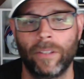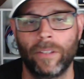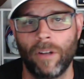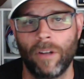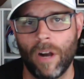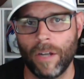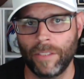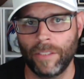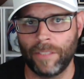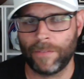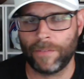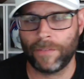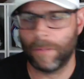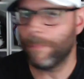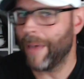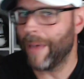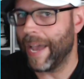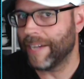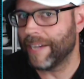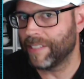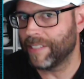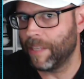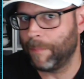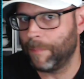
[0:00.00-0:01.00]
There are different
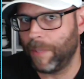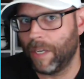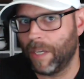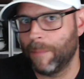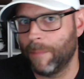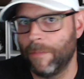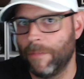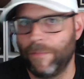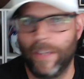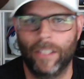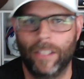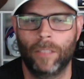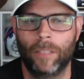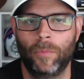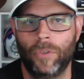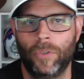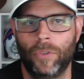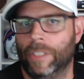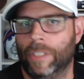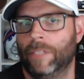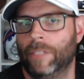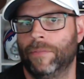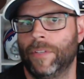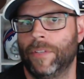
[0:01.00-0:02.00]
packs that become available
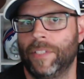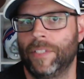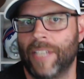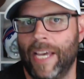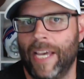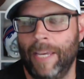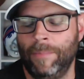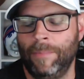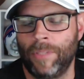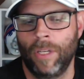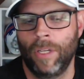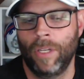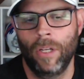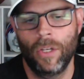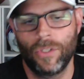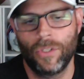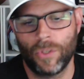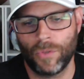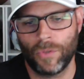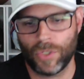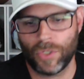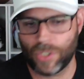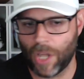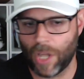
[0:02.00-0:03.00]
at different times,
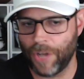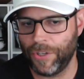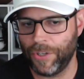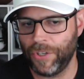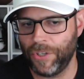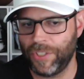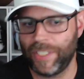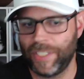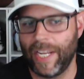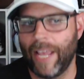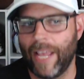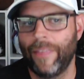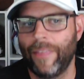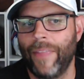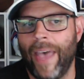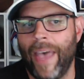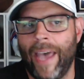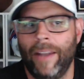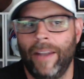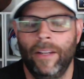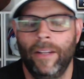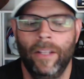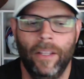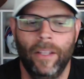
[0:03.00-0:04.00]
so just understand that.